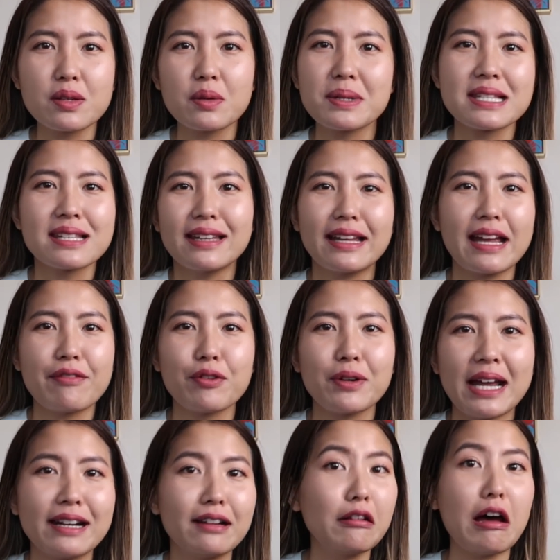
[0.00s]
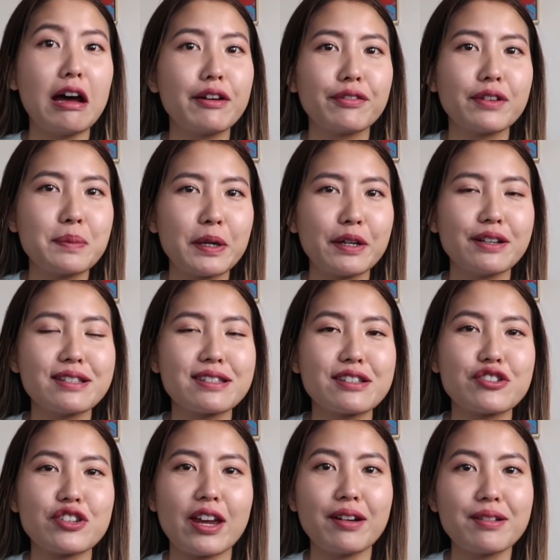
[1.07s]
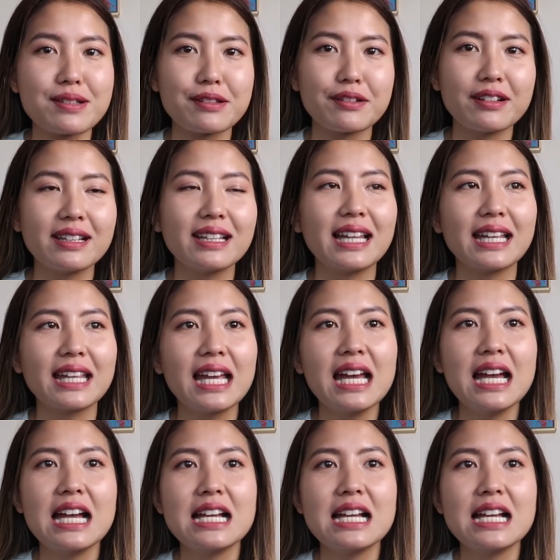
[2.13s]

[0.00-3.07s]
so it wasn't like everyone had a lot of free periods to share. It was literally like,